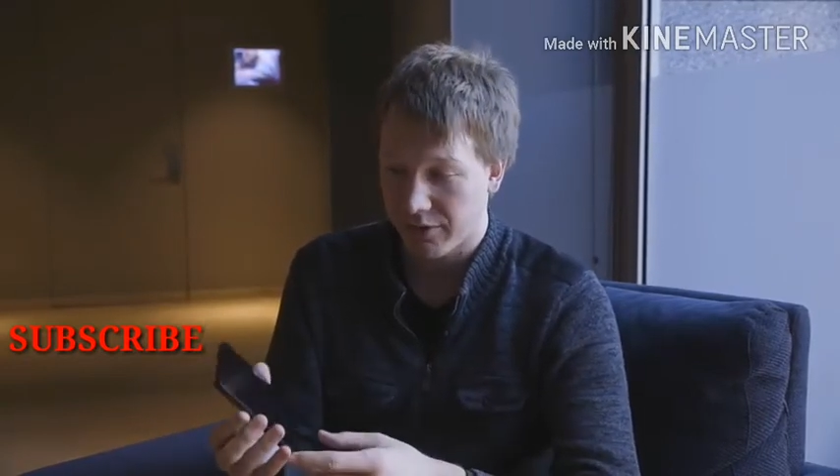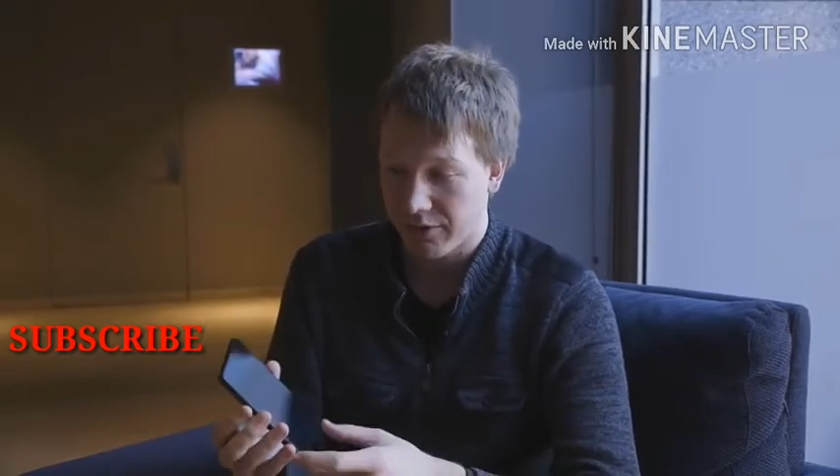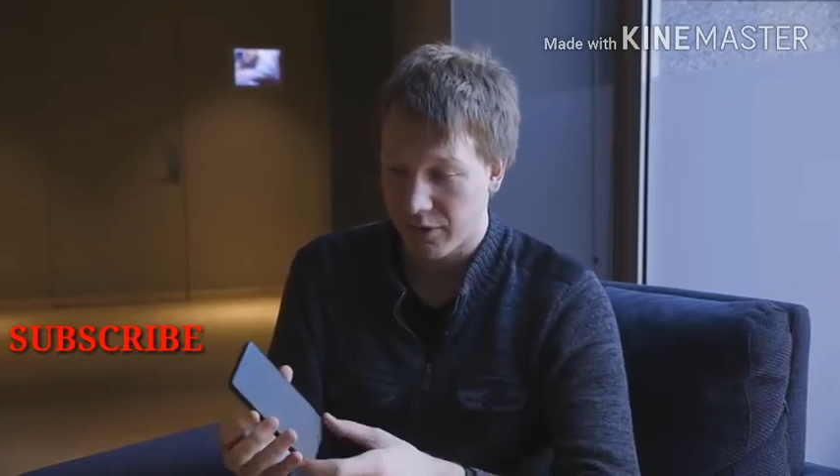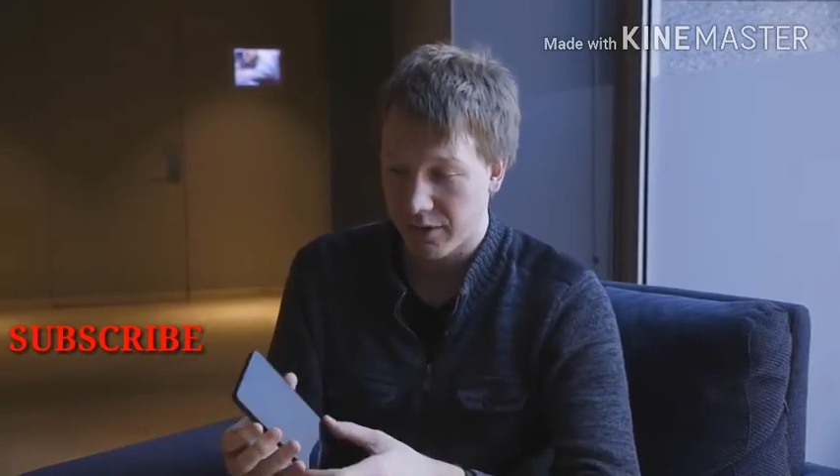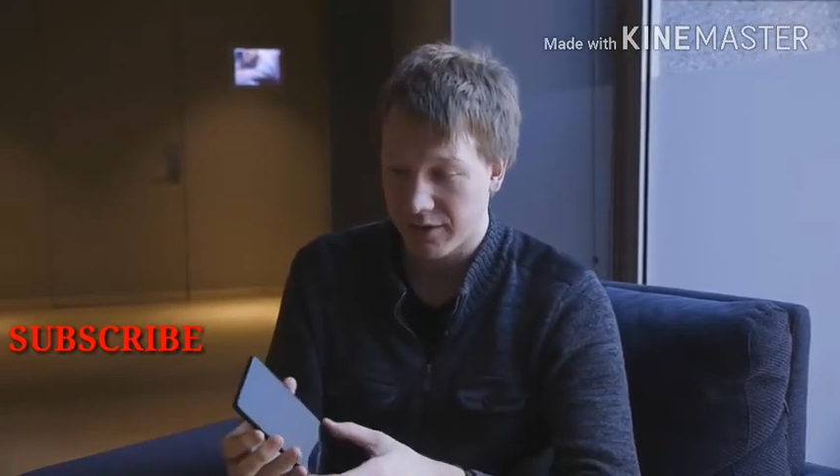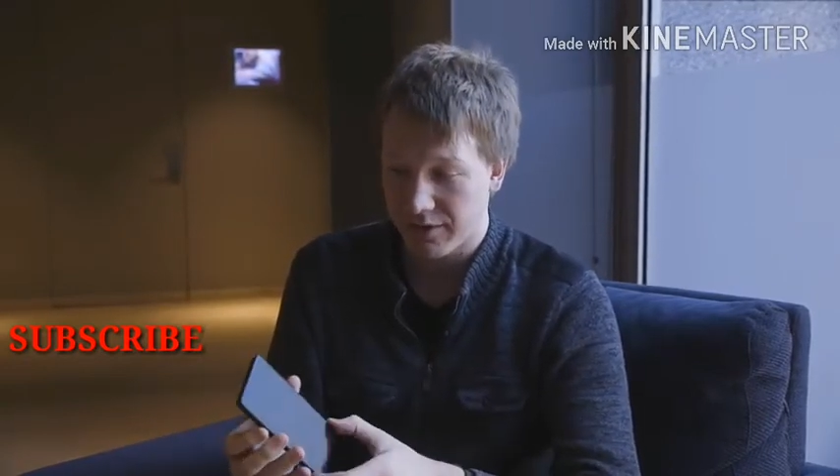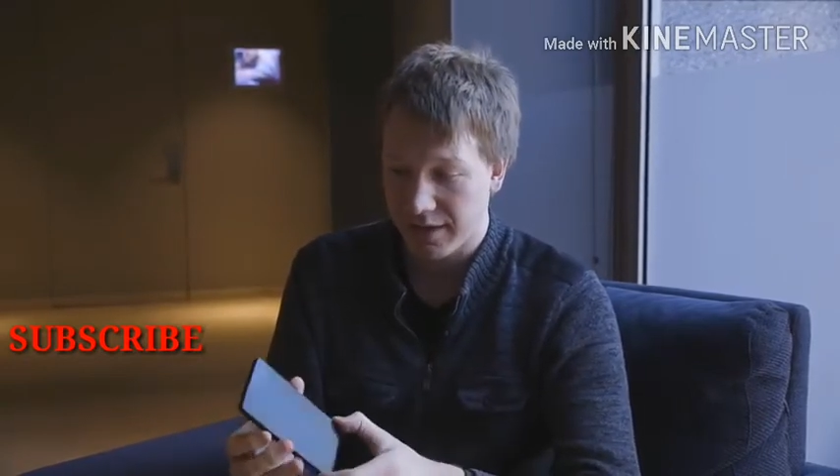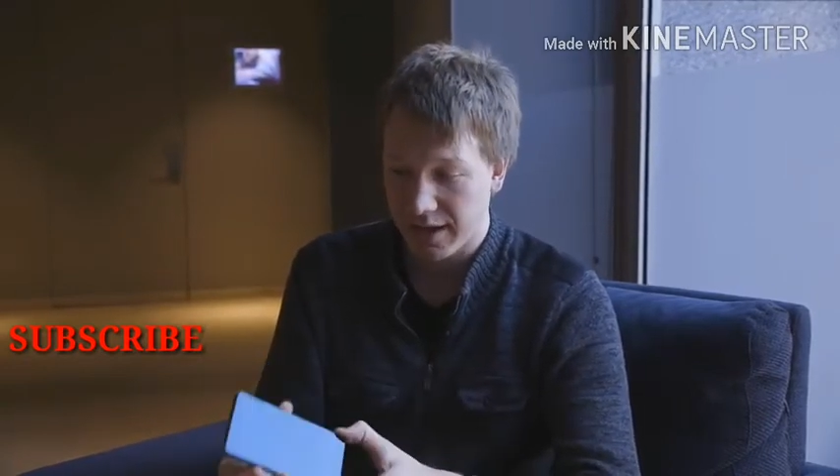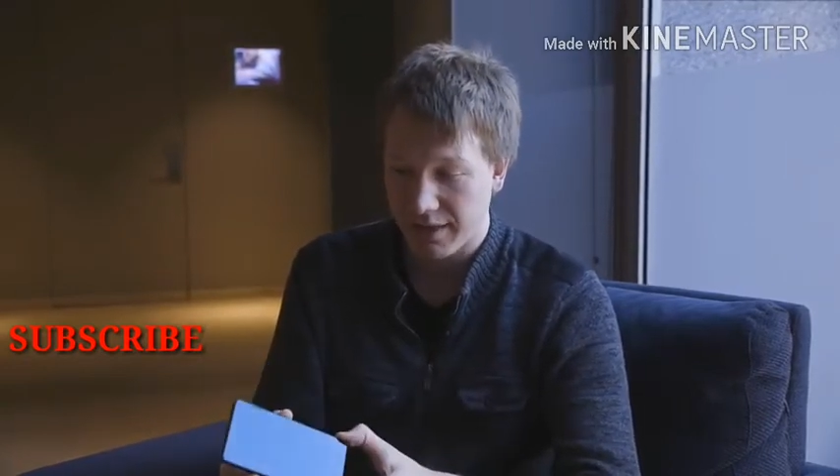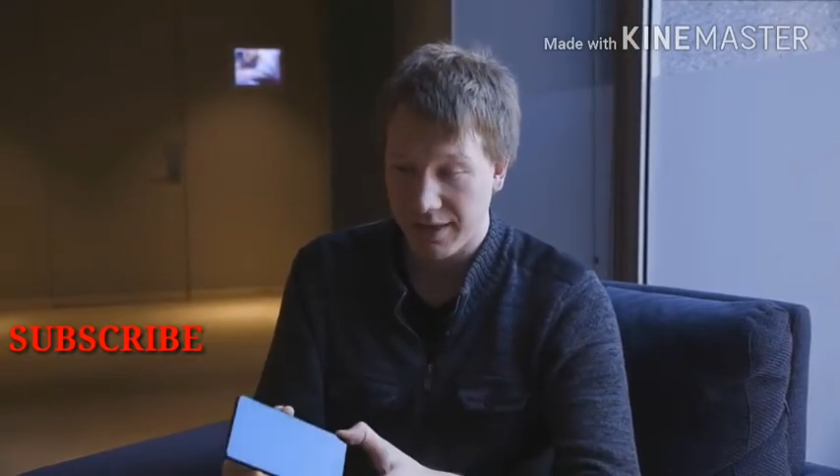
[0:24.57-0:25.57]
Vivo is
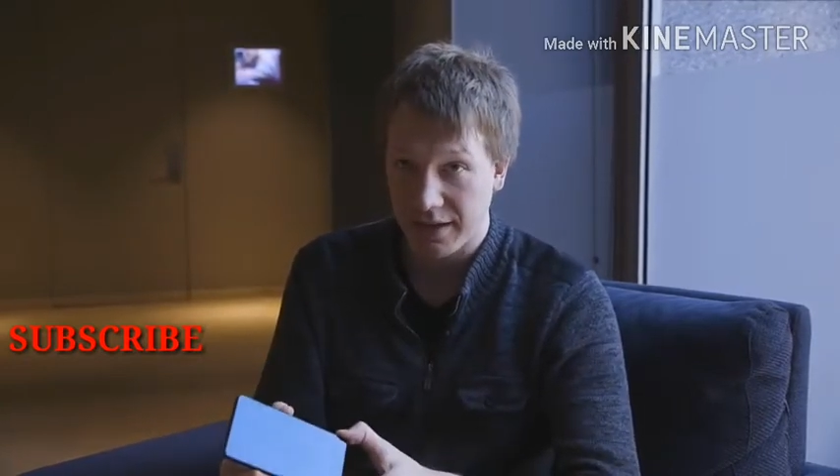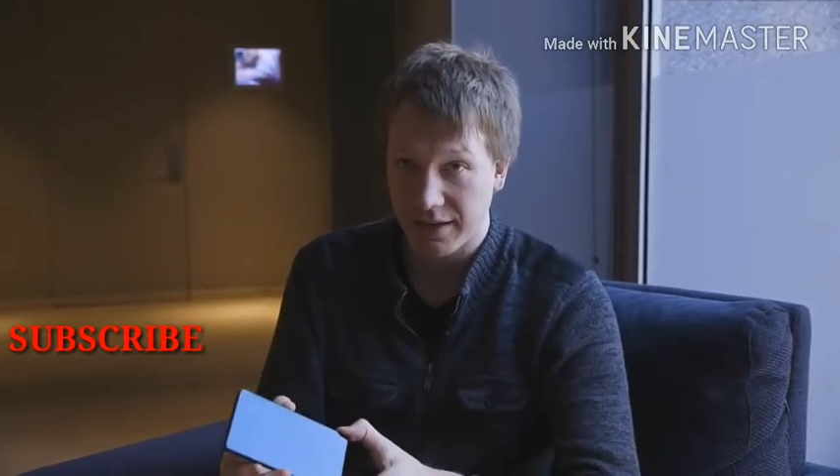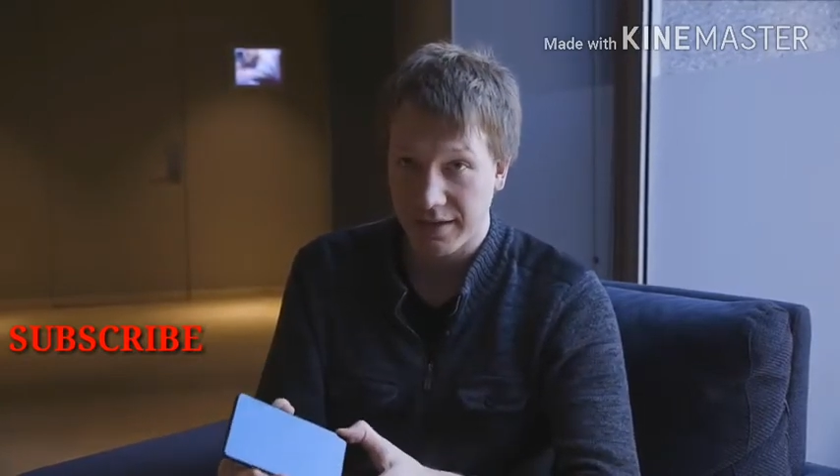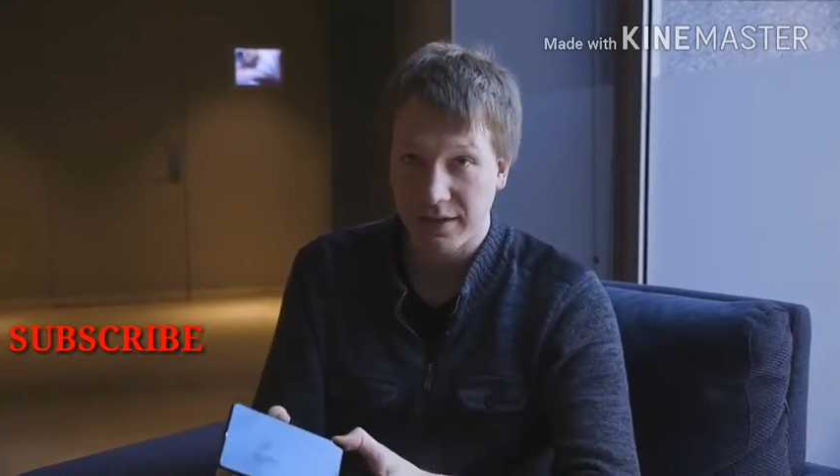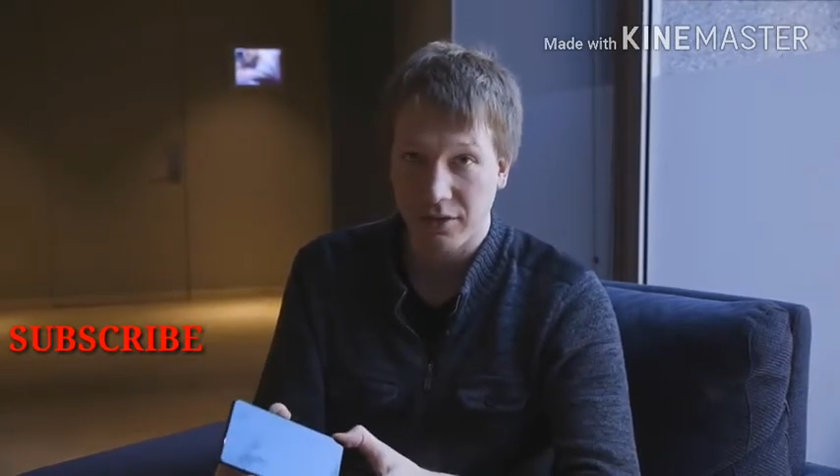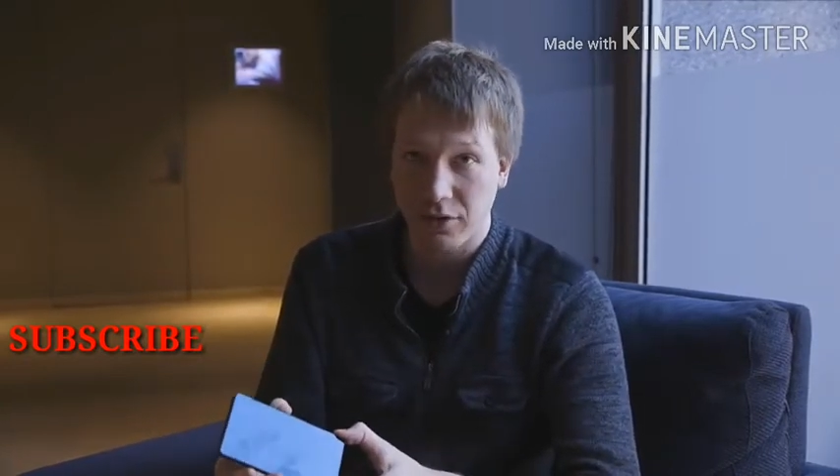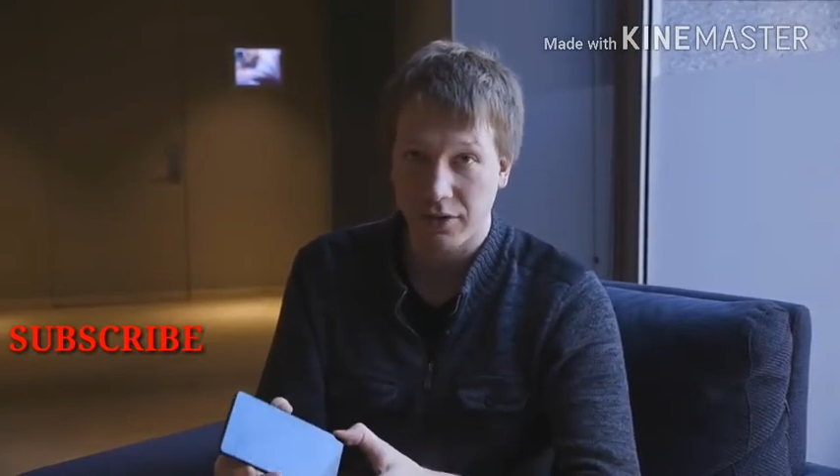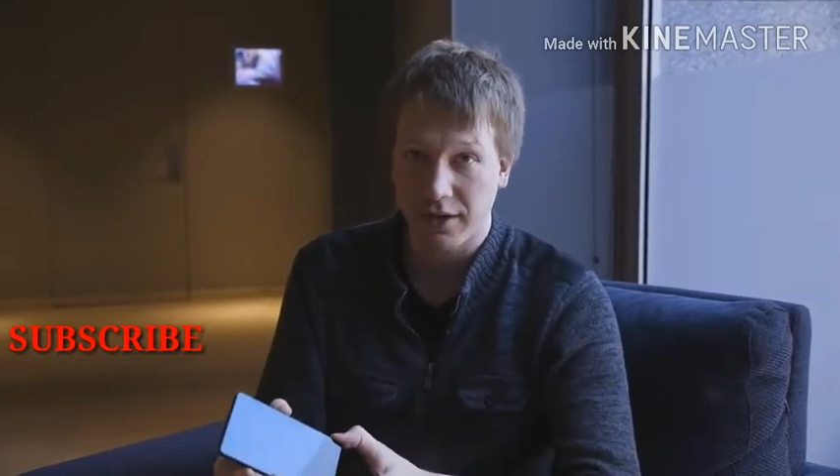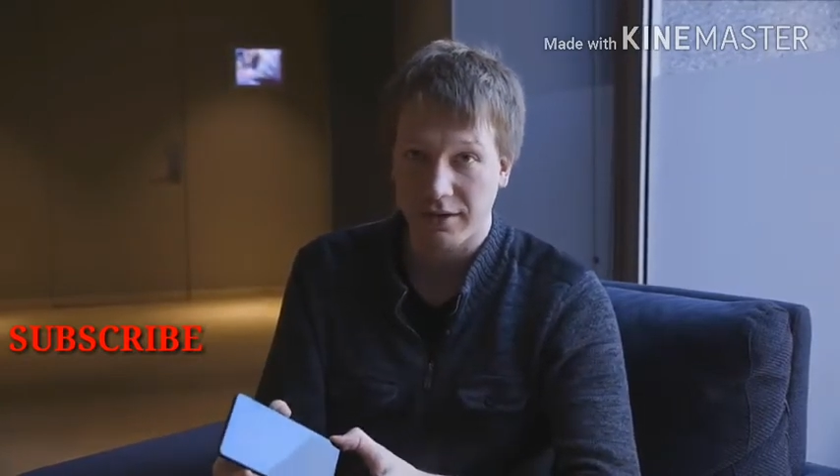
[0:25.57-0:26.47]
taking that idea to the